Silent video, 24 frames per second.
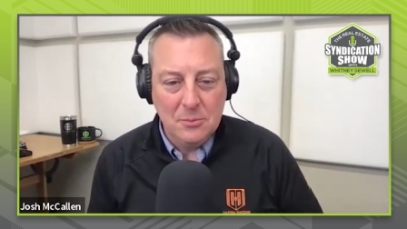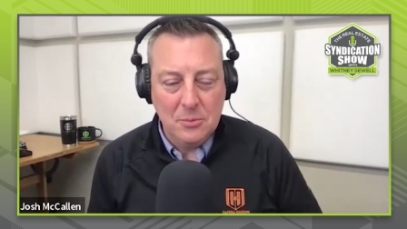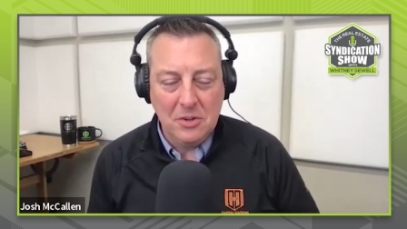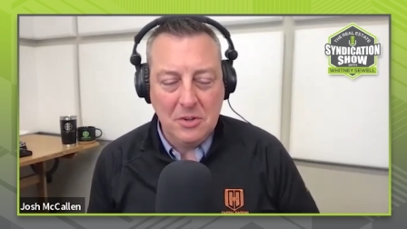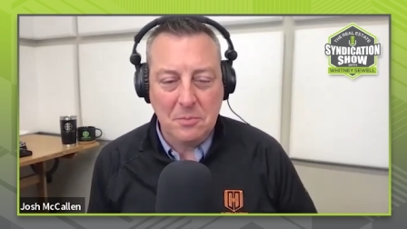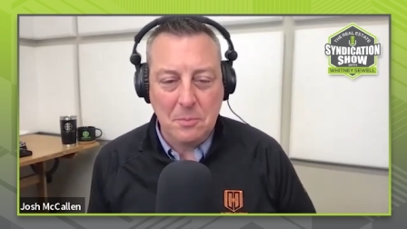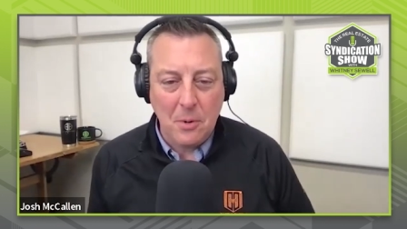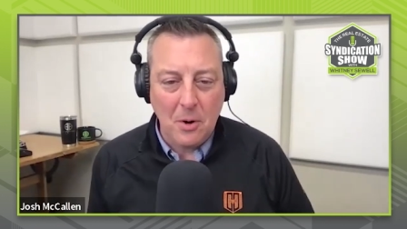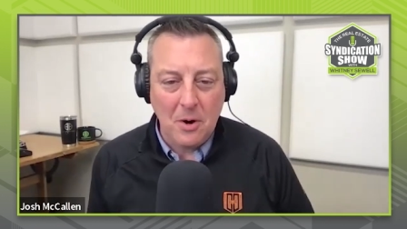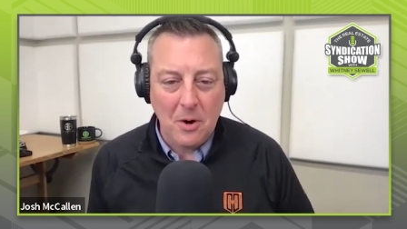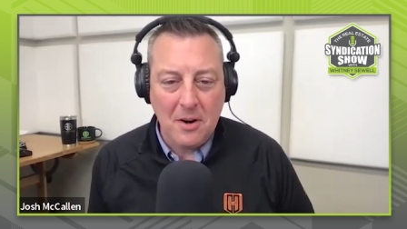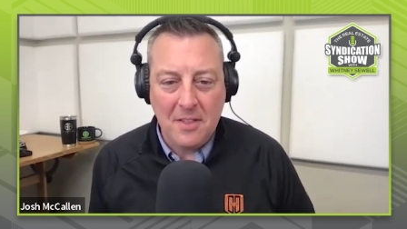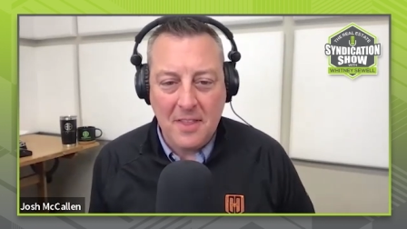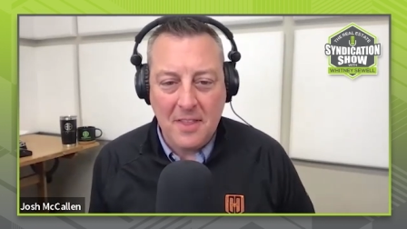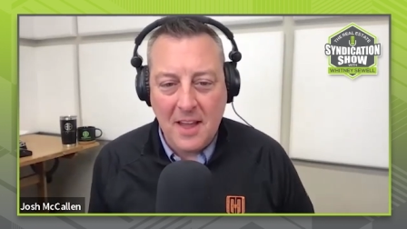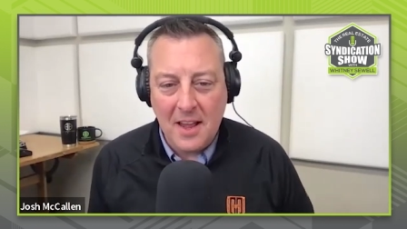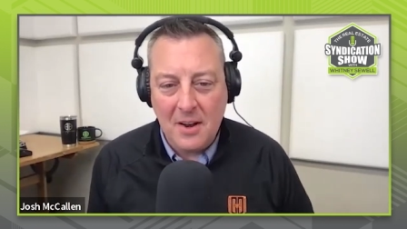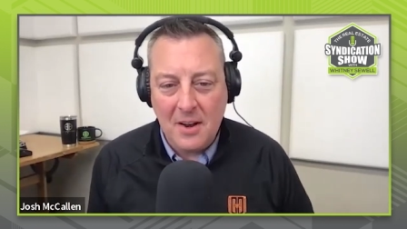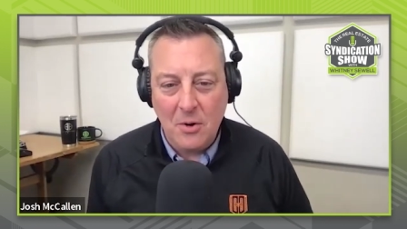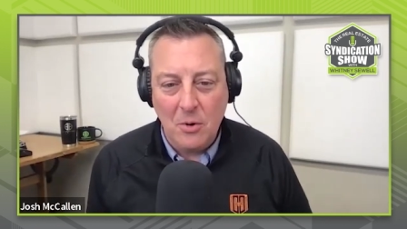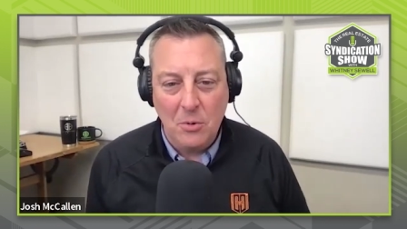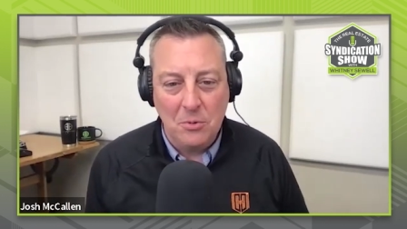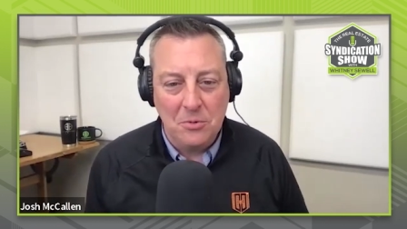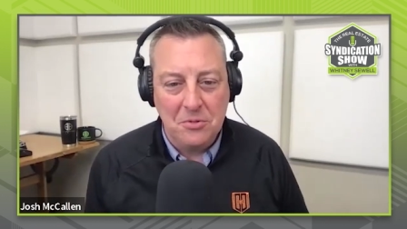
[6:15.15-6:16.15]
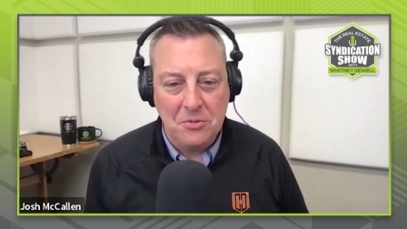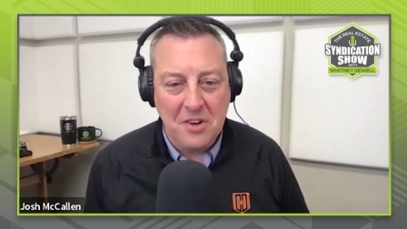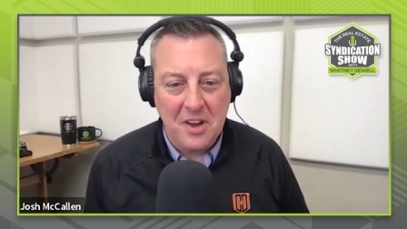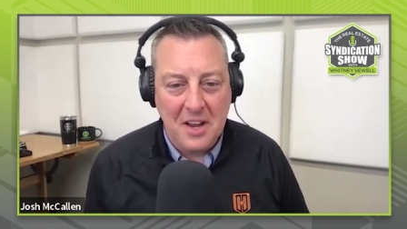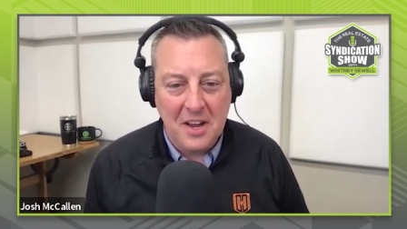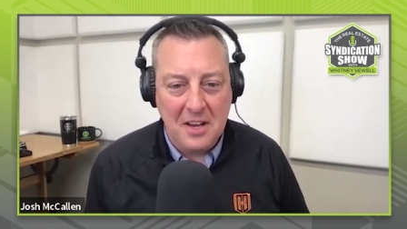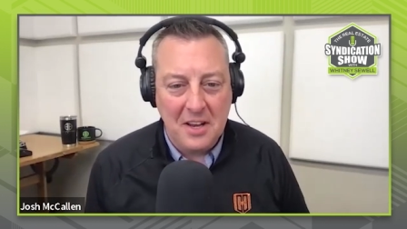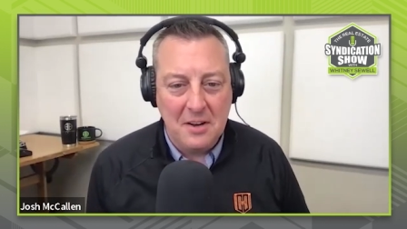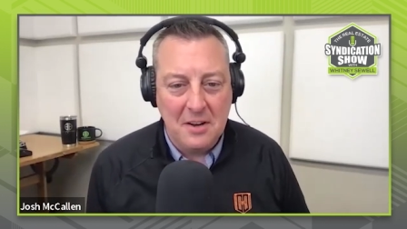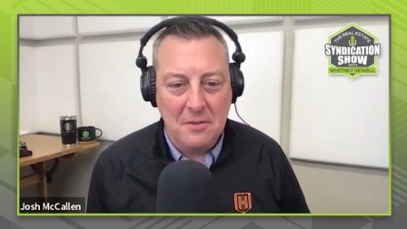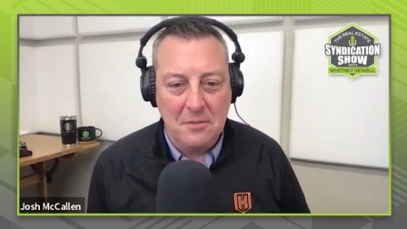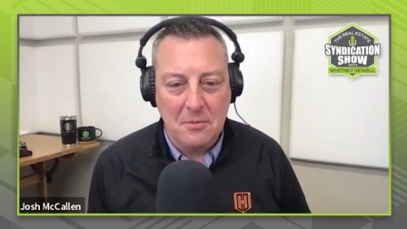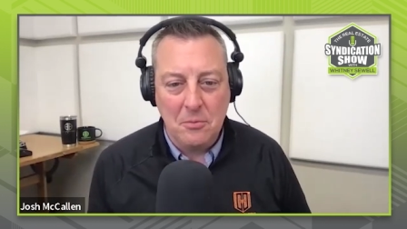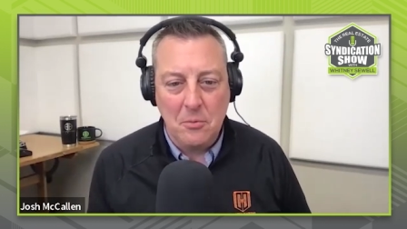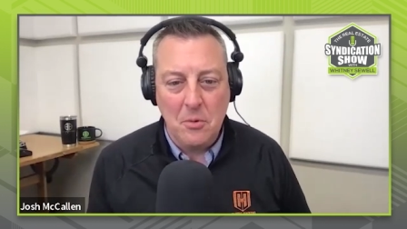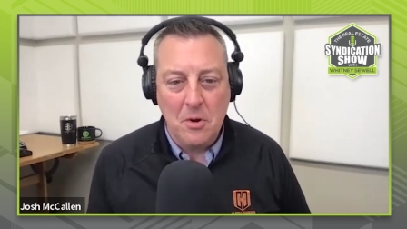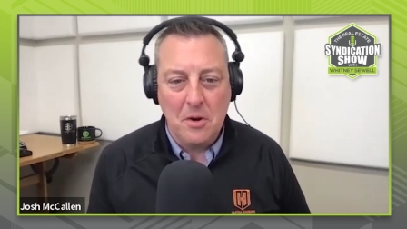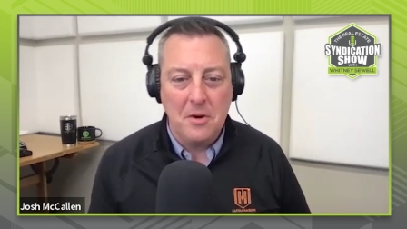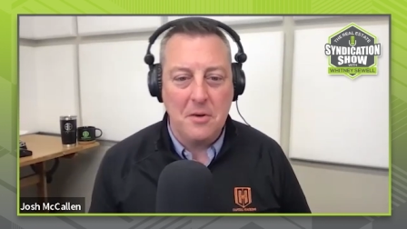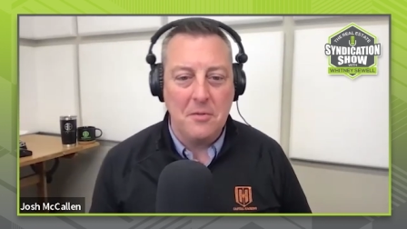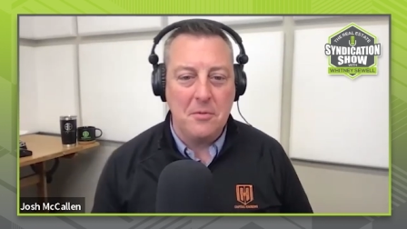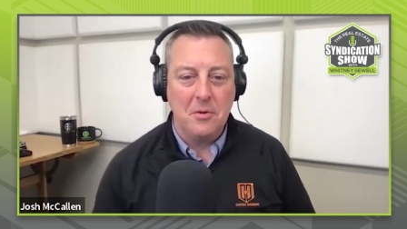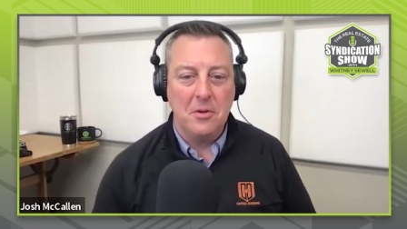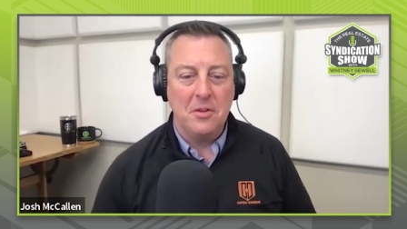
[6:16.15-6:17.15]
was part of that whole chain of
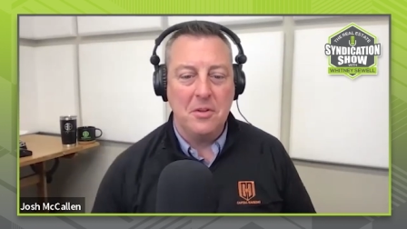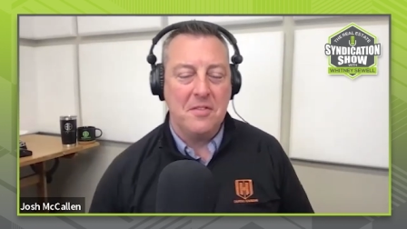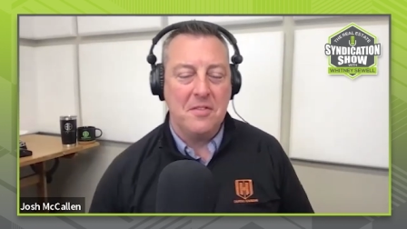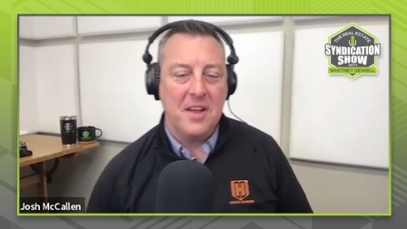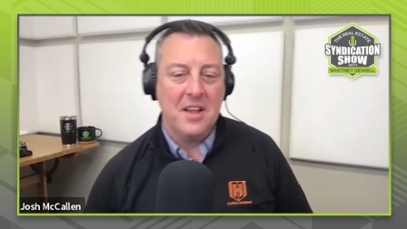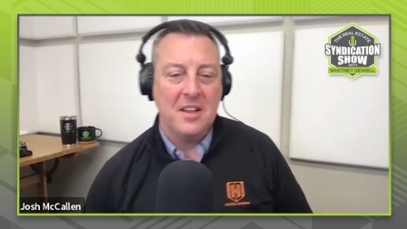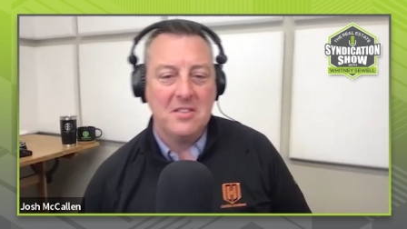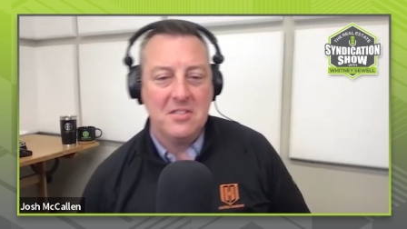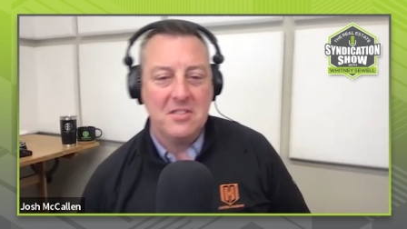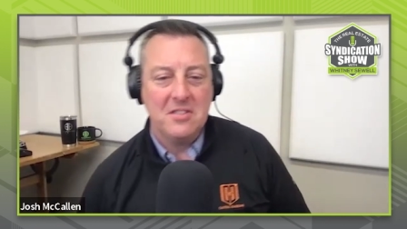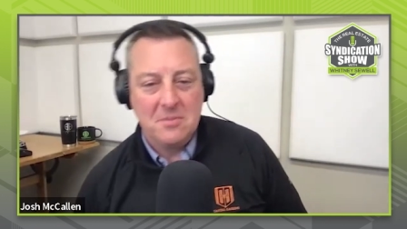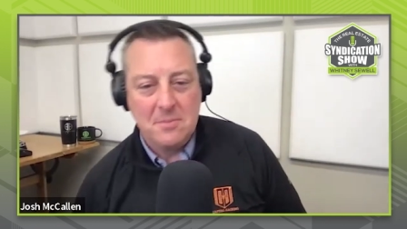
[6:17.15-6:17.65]
wonderful events.